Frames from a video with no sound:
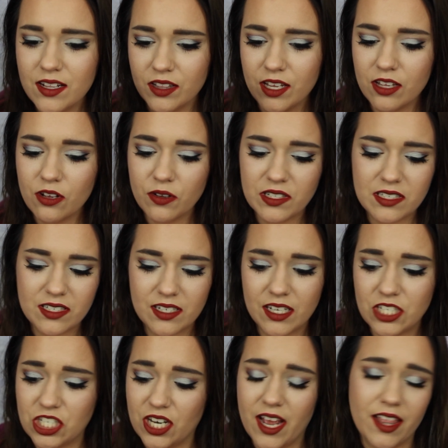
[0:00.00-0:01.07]
Lilo and
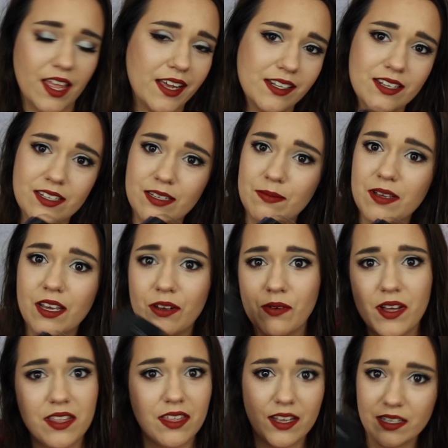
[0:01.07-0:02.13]
Stitch, I liked it to begin
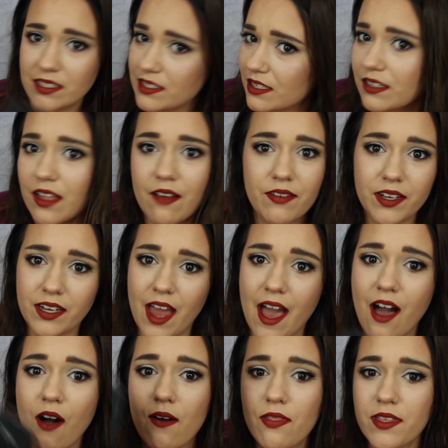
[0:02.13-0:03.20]
with. I still love it
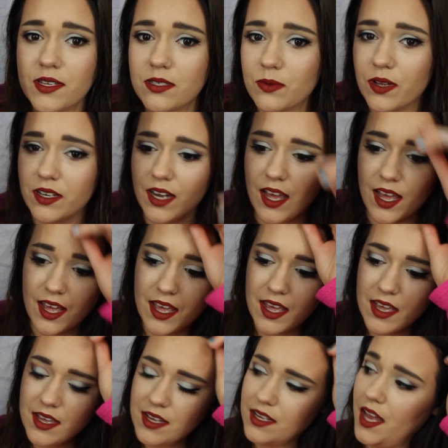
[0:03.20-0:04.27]
now. This one,
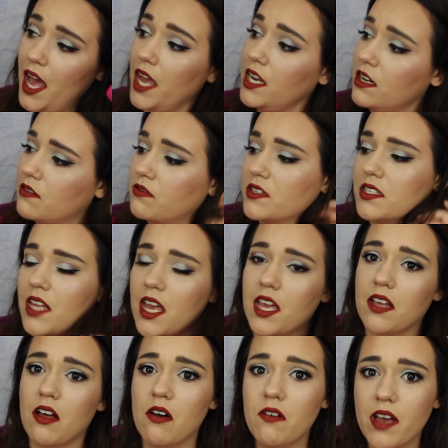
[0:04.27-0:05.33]
I kind of was
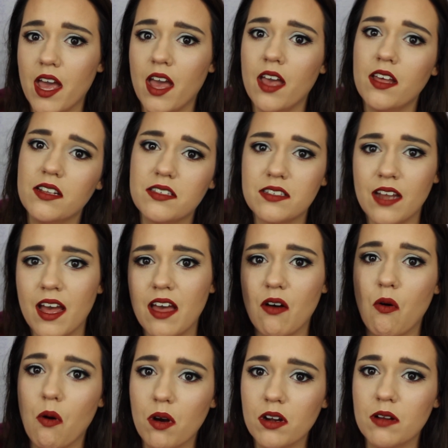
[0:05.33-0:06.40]
like, okay, it's not
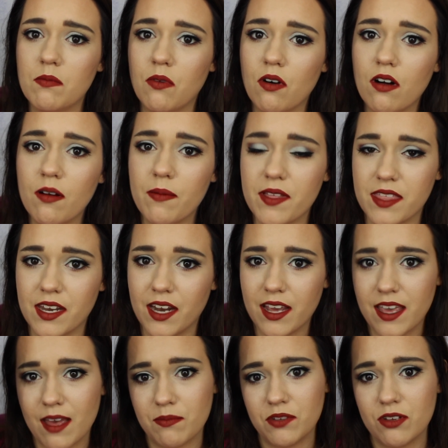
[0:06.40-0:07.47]
horrible, but then
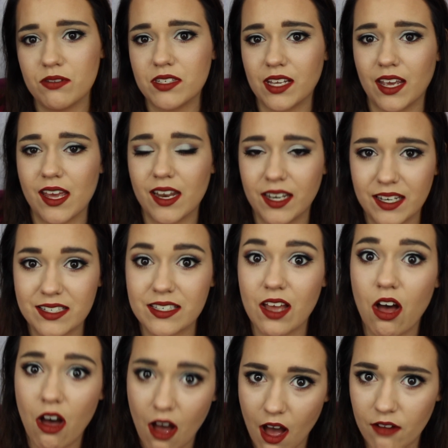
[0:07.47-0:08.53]
I kept using it and it's
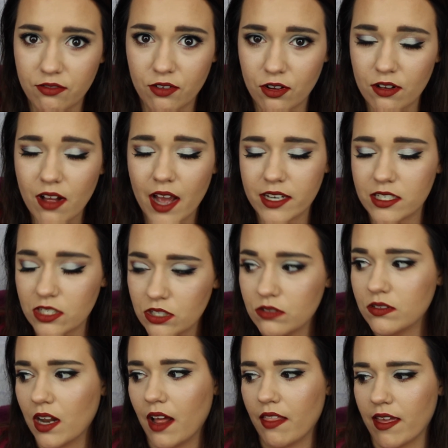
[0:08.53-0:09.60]
awful. I
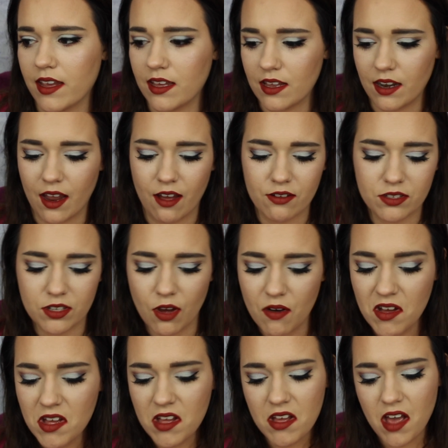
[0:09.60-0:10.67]
do not like it now,
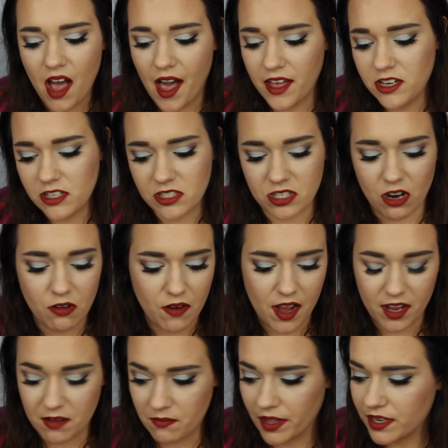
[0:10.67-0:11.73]
so I just don't
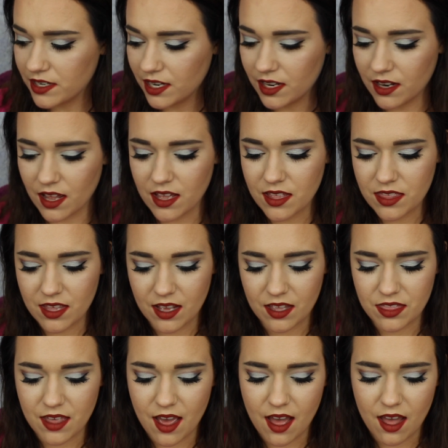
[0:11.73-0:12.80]
recommend it. I
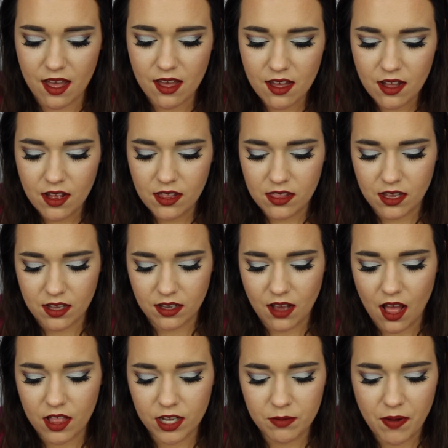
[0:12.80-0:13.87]
think that the
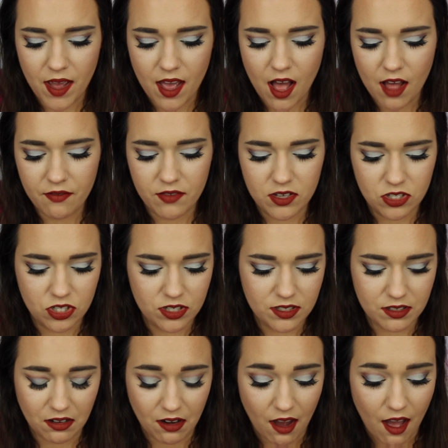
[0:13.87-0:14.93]
color payoff is
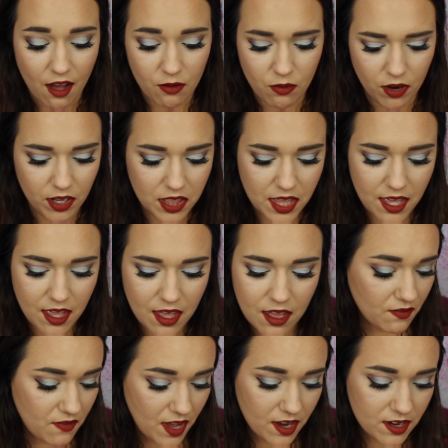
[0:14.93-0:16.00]
just not worth
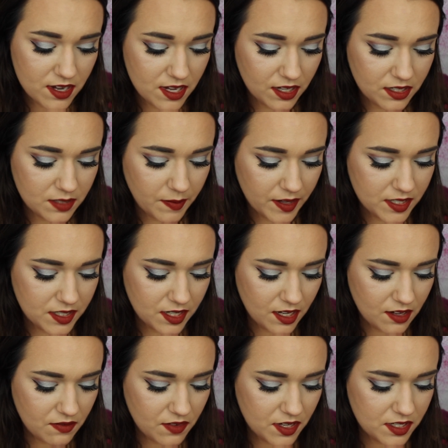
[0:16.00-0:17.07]
it. Very
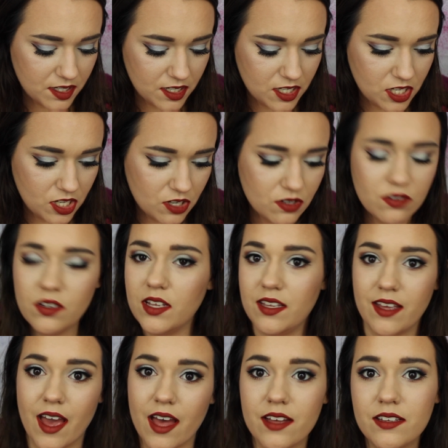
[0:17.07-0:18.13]
expensive. Is it cute?
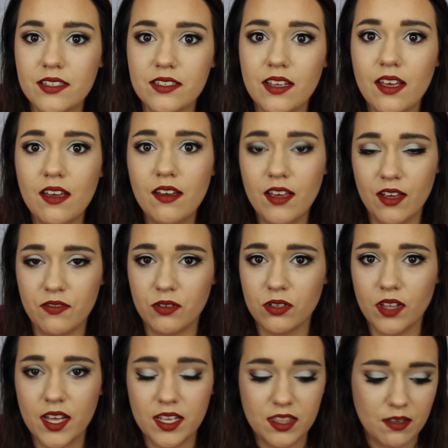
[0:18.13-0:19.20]
Yes. If
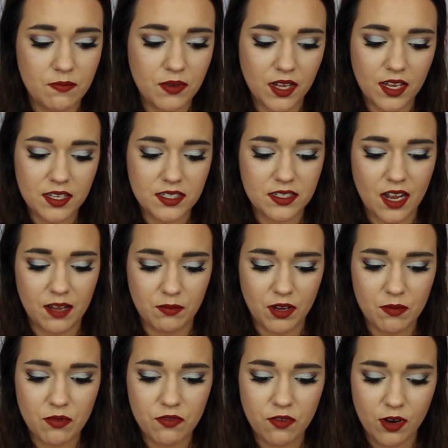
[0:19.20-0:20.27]
you're like the biggest
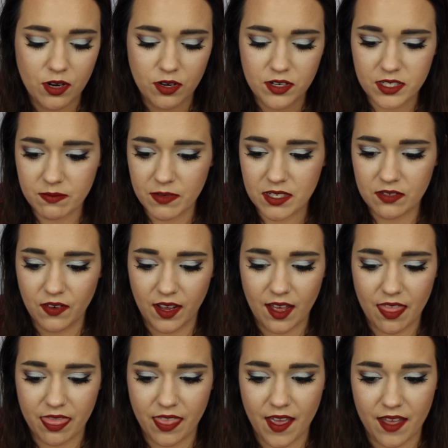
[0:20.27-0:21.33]
Nightmare Before Christmas
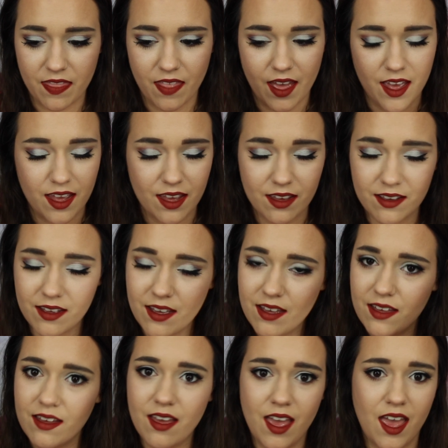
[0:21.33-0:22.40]
fan, then like,
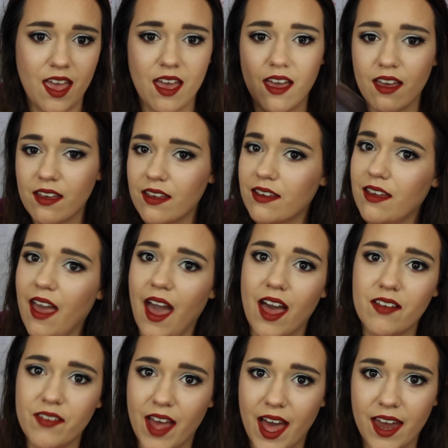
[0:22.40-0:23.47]
hey,
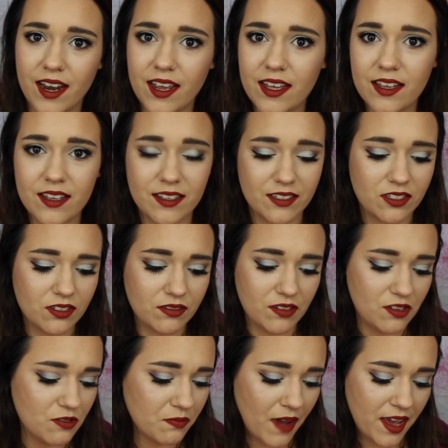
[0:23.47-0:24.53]
have at it.
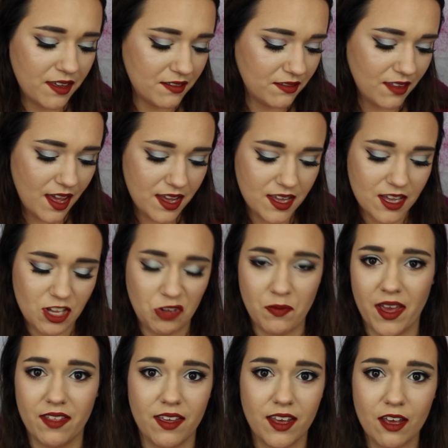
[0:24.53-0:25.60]
You might like
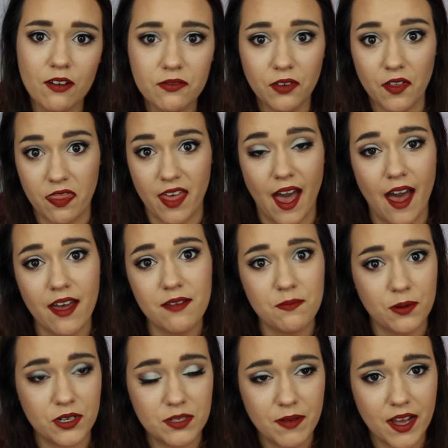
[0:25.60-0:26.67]
it for
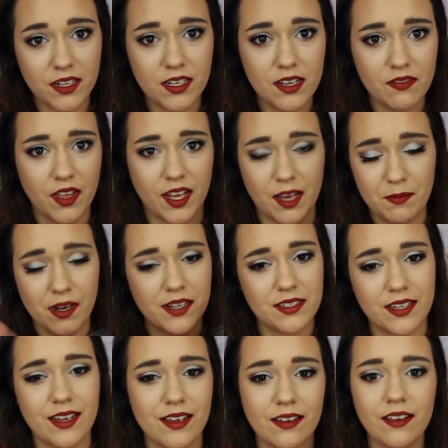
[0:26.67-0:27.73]
that perspective. Like, I'm not
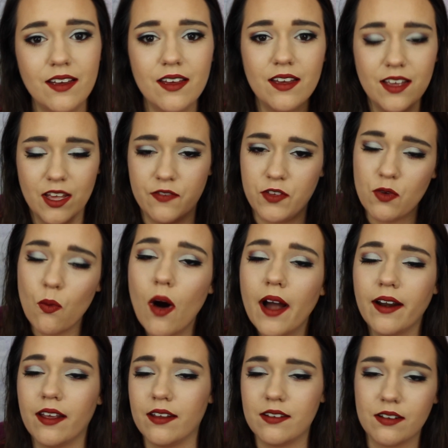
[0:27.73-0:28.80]
saying if you
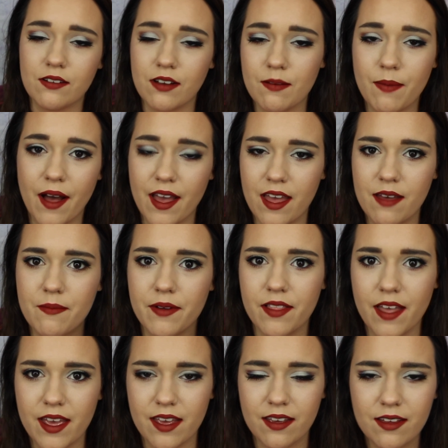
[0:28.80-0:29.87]
want it, don't go buy it, but
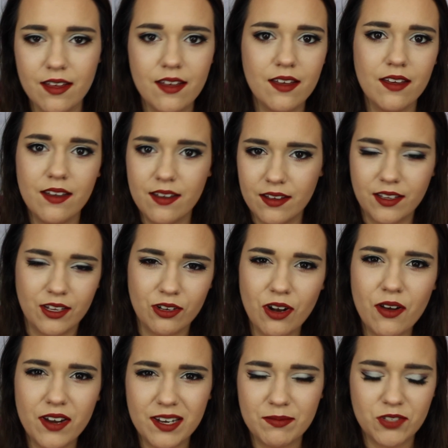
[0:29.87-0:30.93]
like, you
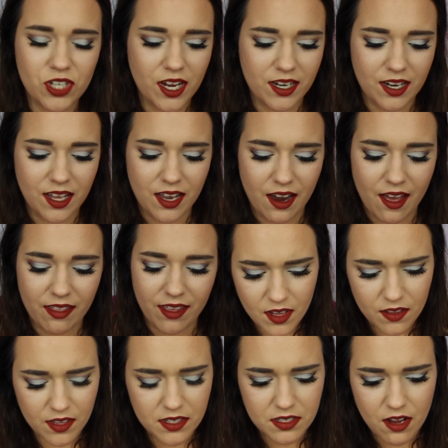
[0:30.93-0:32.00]
know what I'm trying to get at.
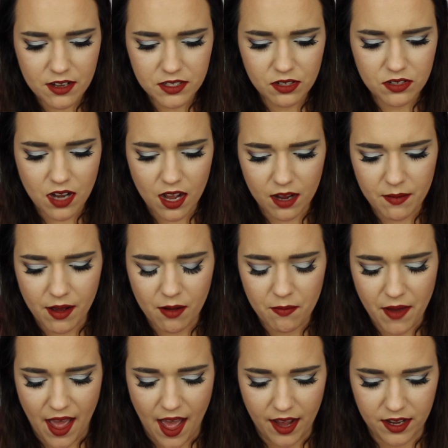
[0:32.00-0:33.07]
Let's also talk
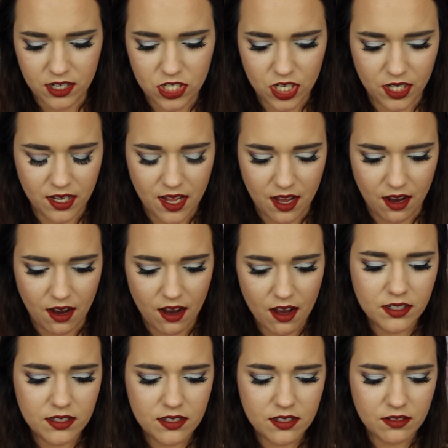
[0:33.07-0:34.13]
about packaging here.
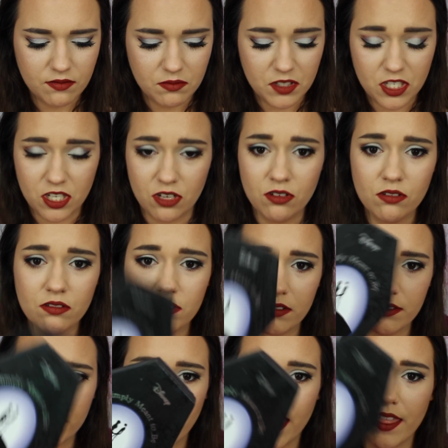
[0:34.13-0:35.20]
It's cute.
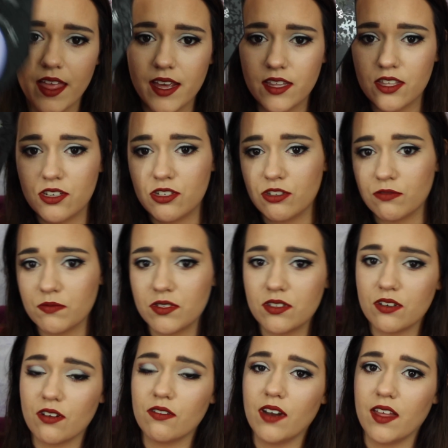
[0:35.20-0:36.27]
I like the
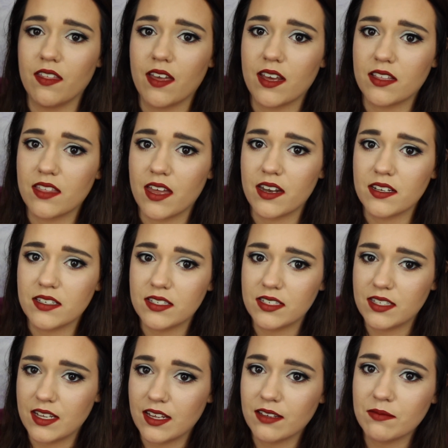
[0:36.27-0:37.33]
tombstone. I like that
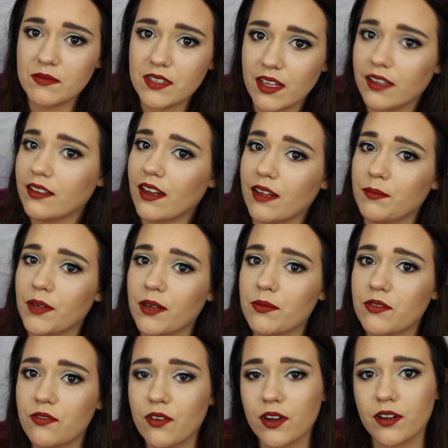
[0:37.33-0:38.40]
it's themed like Nightmare
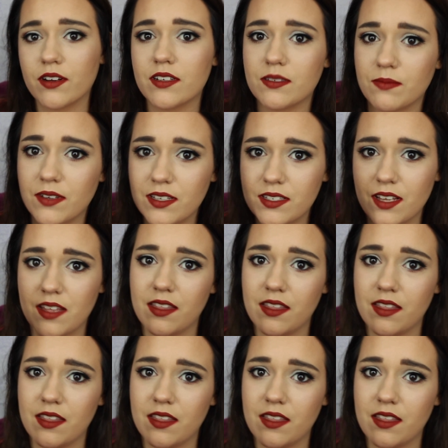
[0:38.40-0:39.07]
Before Christmas.